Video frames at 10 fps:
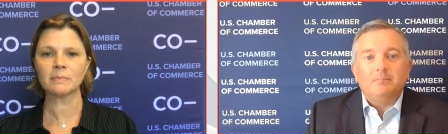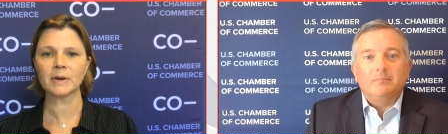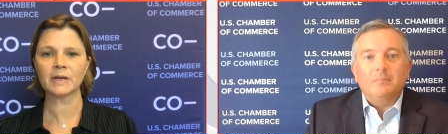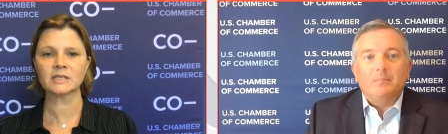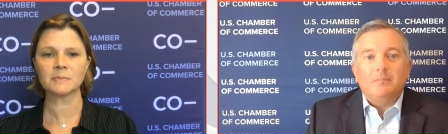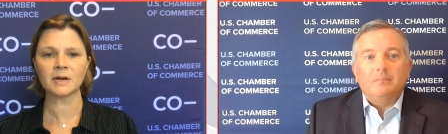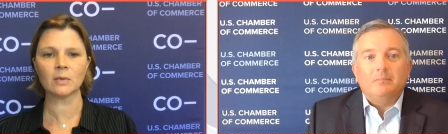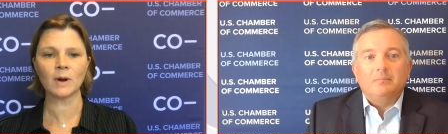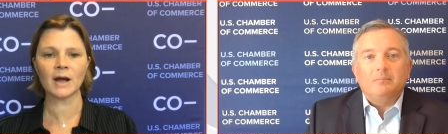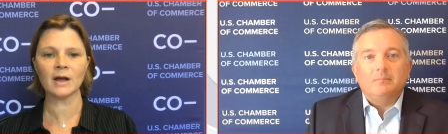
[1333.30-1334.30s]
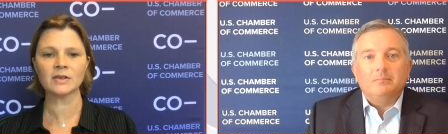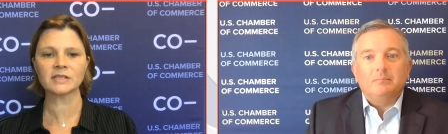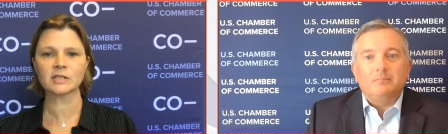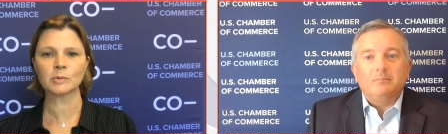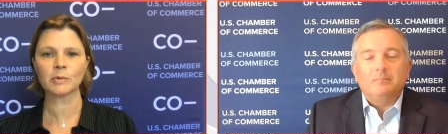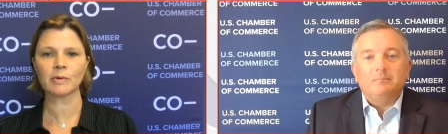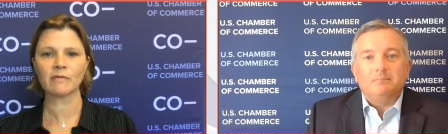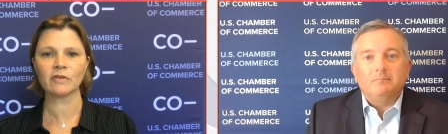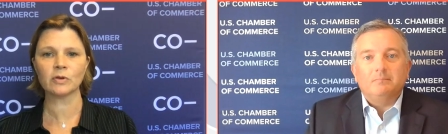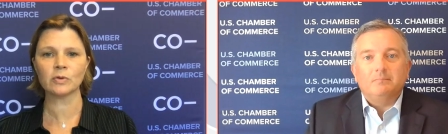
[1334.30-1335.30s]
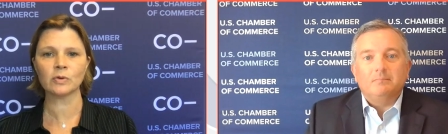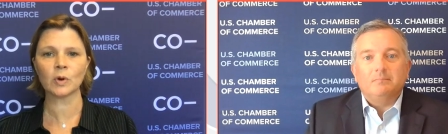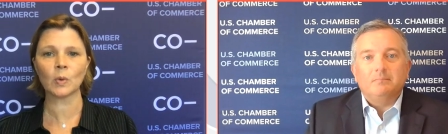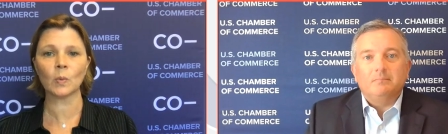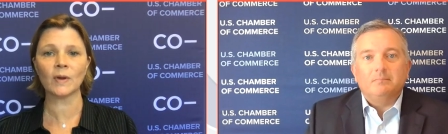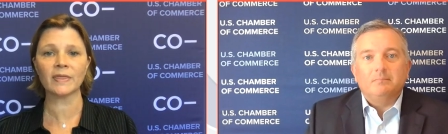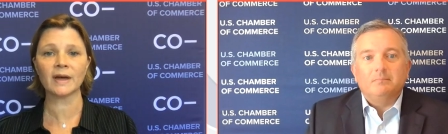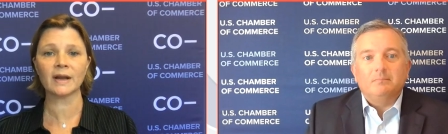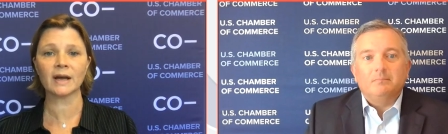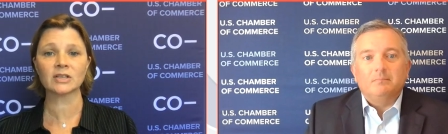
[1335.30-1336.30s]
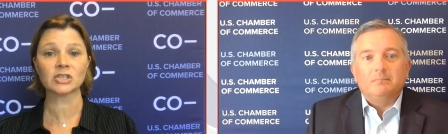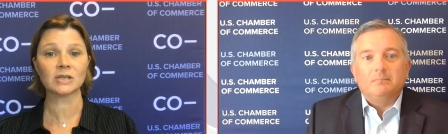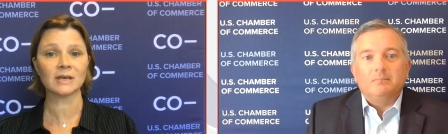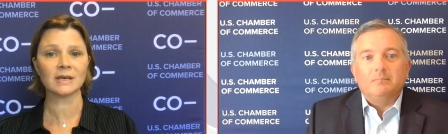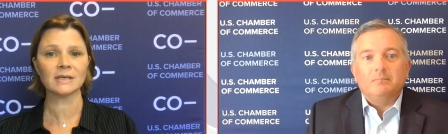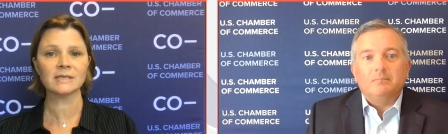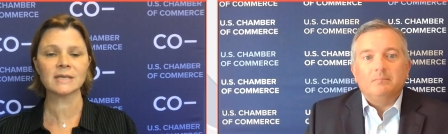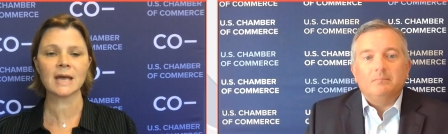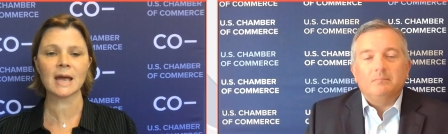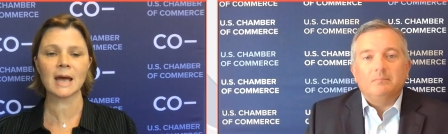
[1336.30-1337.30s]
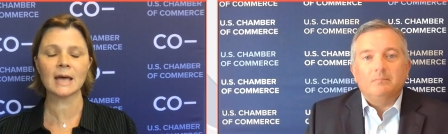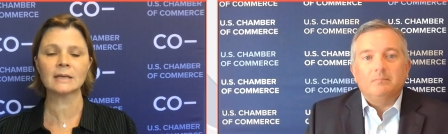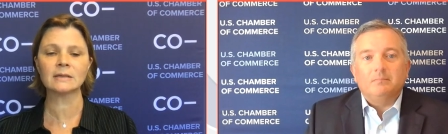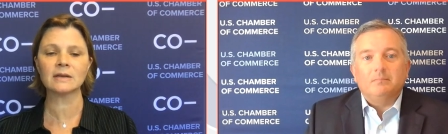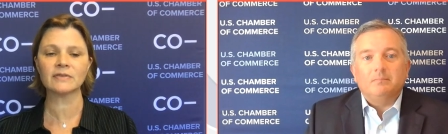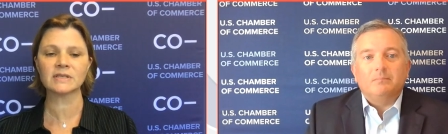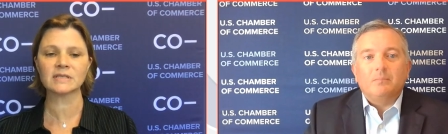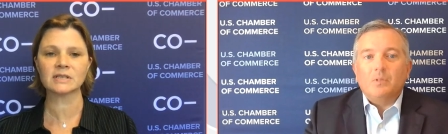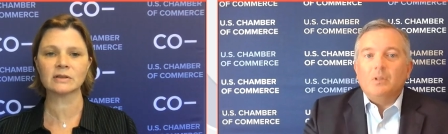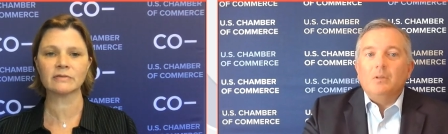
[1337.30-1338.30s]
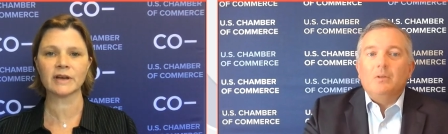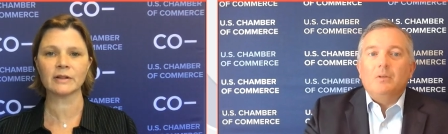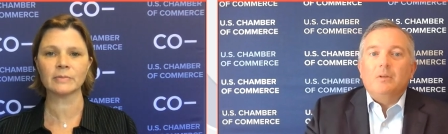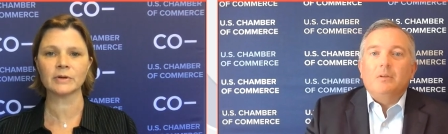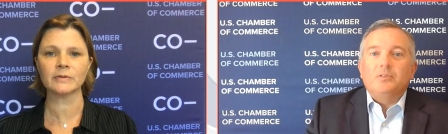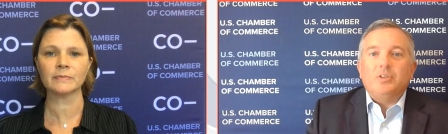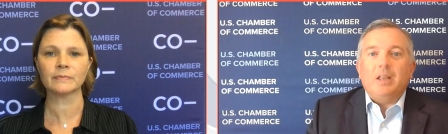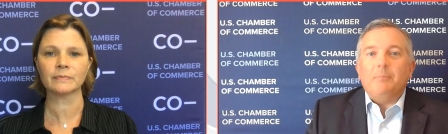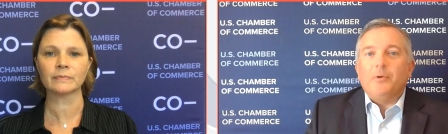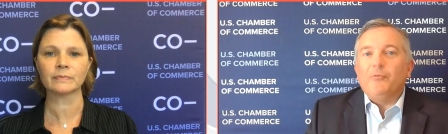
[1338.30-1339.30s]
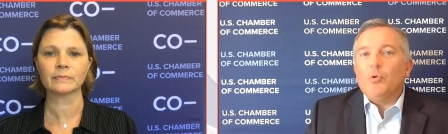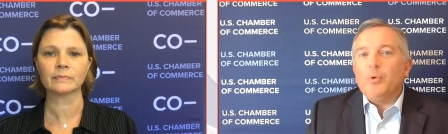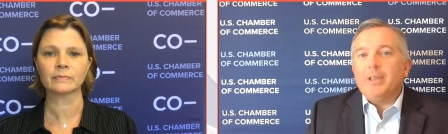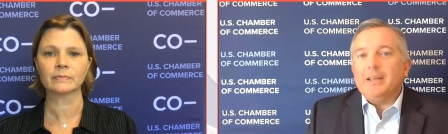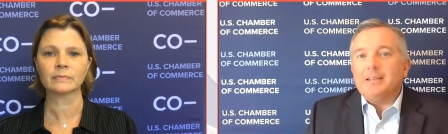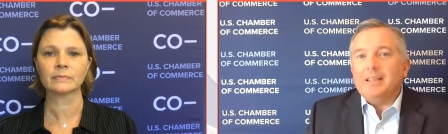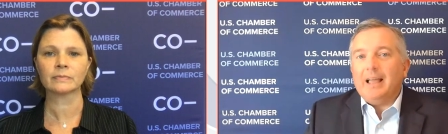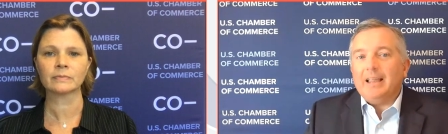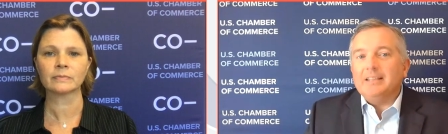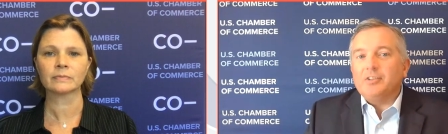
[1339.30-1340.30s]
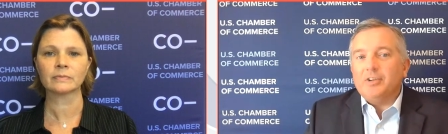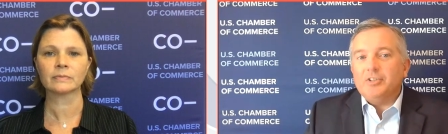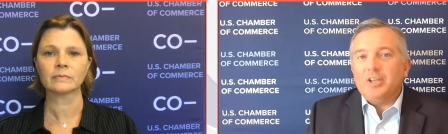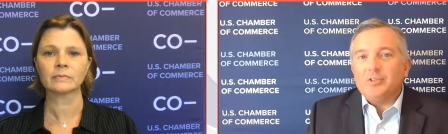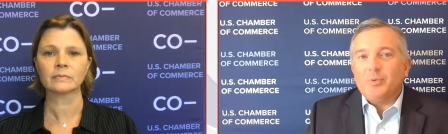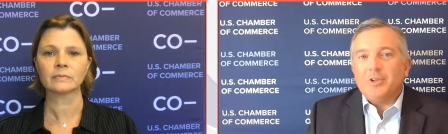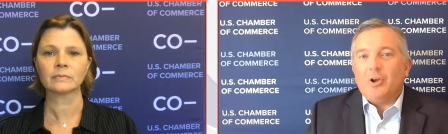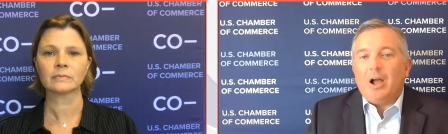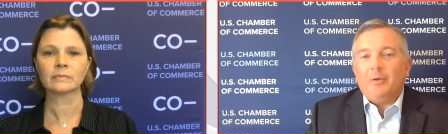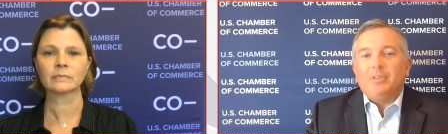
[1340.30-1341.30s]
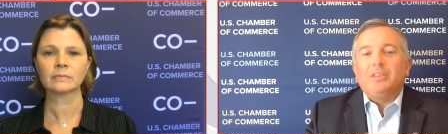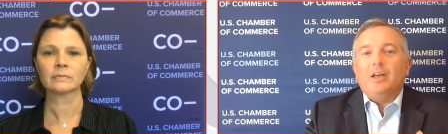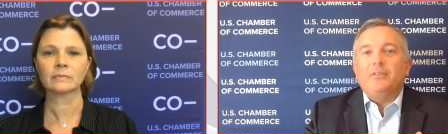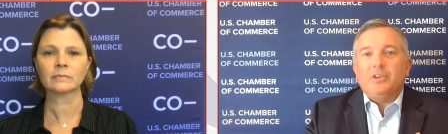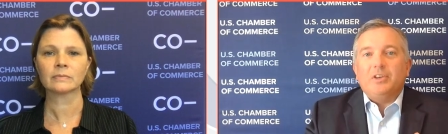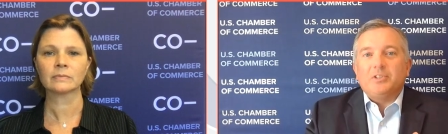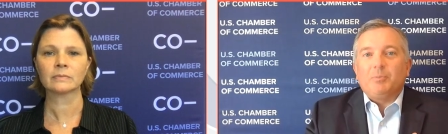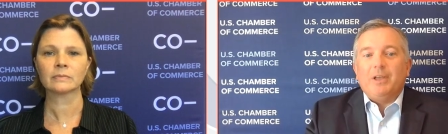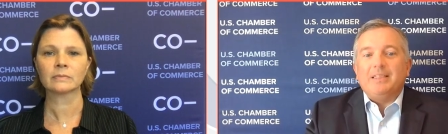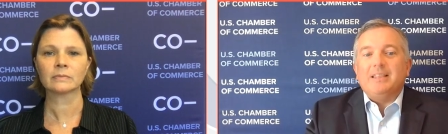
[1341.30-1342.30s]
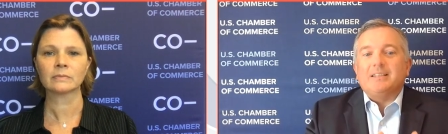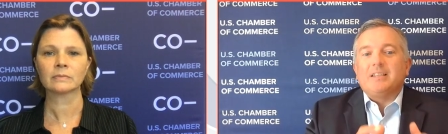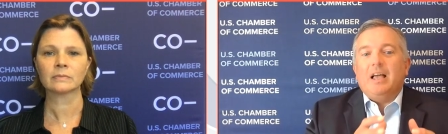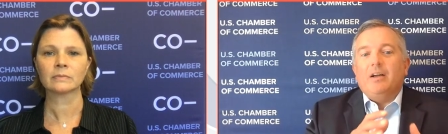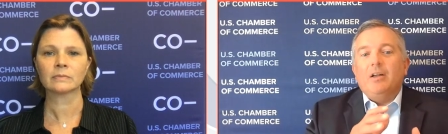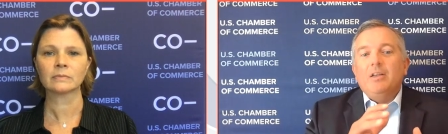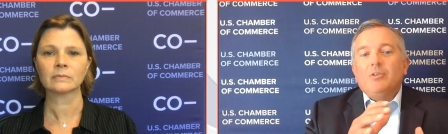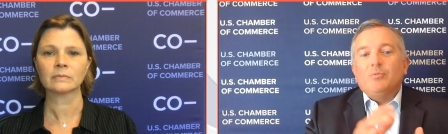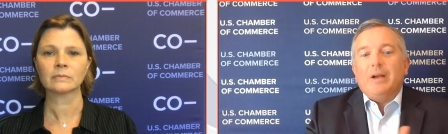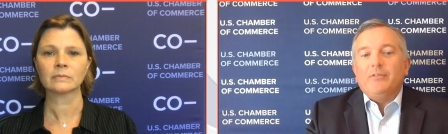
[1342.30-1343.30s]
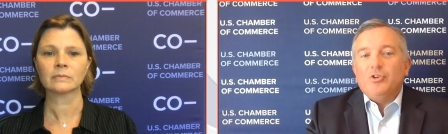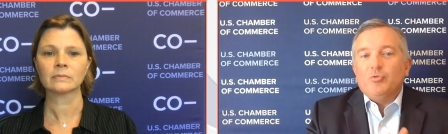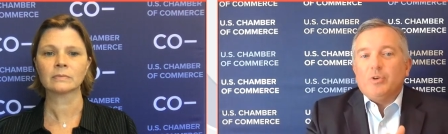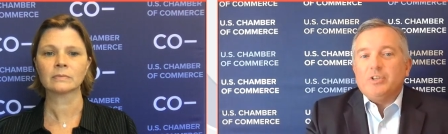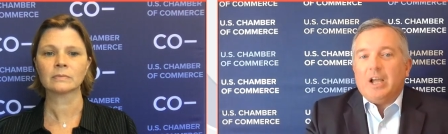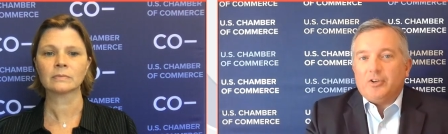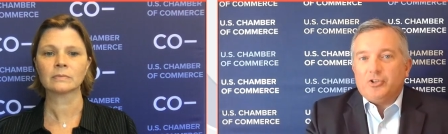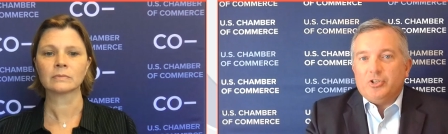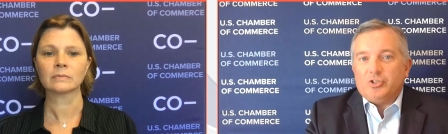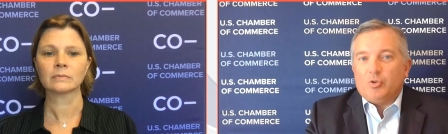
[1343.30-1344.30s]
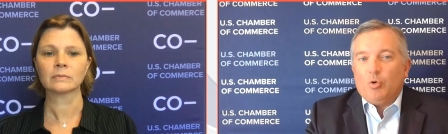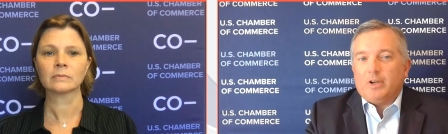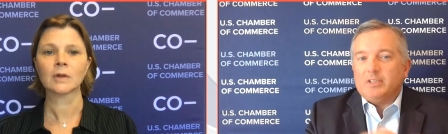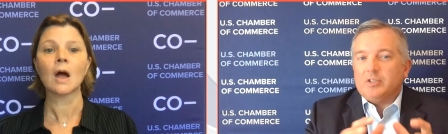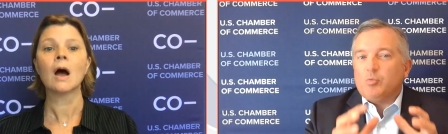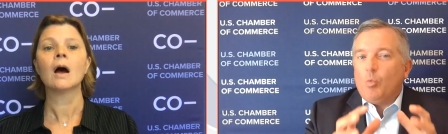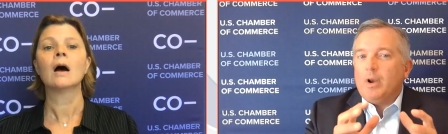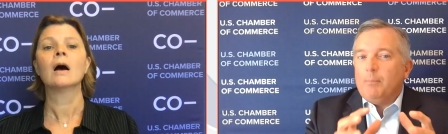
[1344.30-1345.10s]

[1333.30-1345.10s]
Speaker 1: but it's been a while since we reviewed what that actually is and if it's still available.
Speaker 2: Before we get to that, is there any chance we can go? I would love to explain this uh, revenue reduction score, because it's one